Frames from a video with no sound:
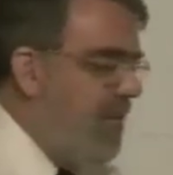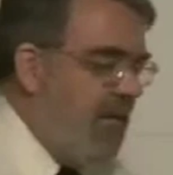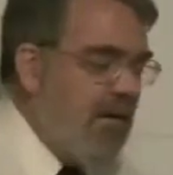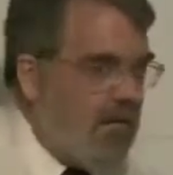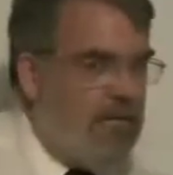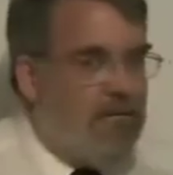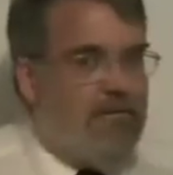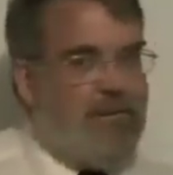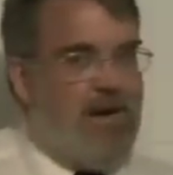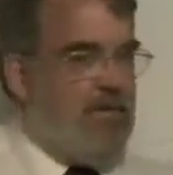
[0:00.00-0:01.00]
we can
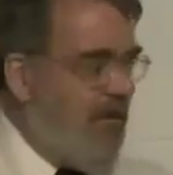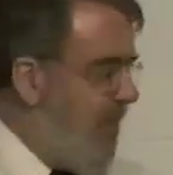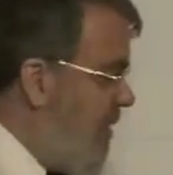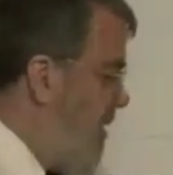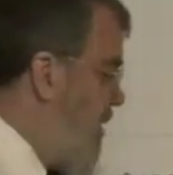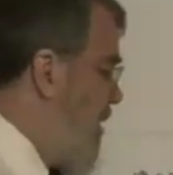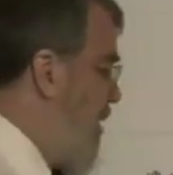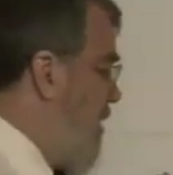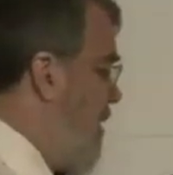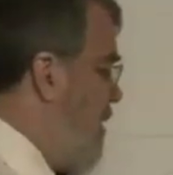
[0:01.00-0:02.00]
conclude that with
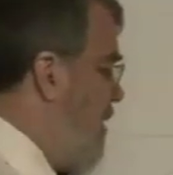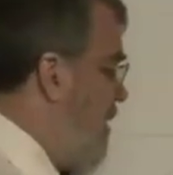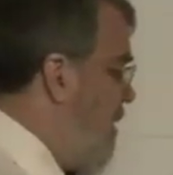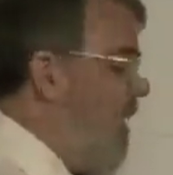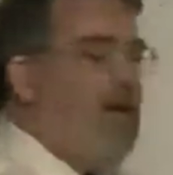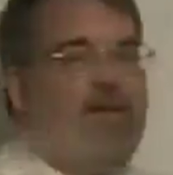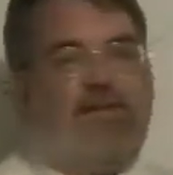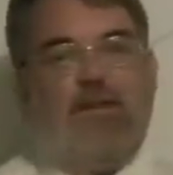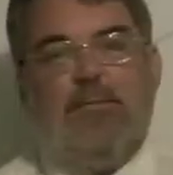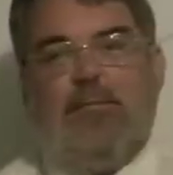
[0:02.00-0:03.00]

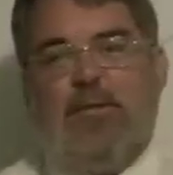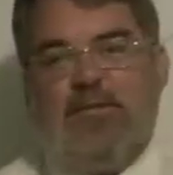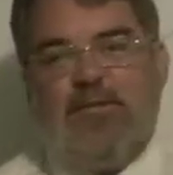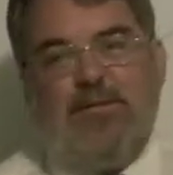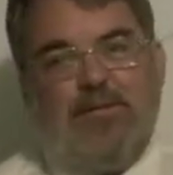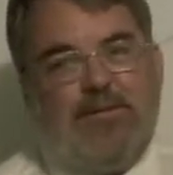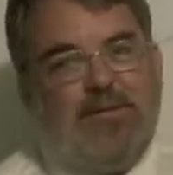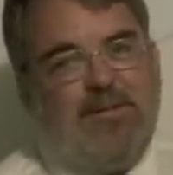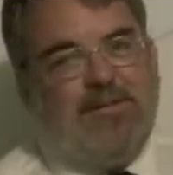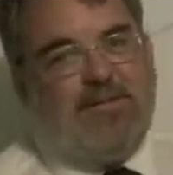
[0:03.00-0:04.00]

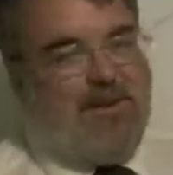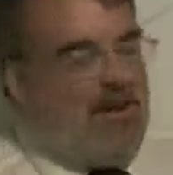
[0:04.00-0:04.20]
97.7%